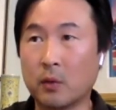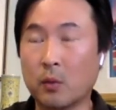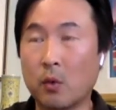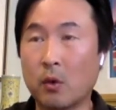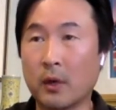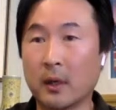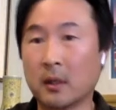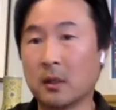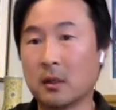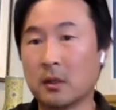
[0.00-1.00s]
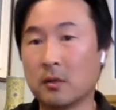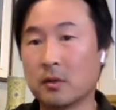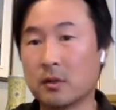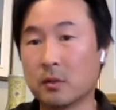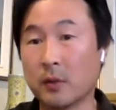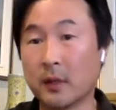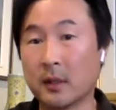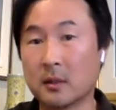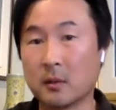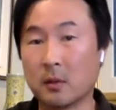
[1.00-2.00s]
rewarding users with it.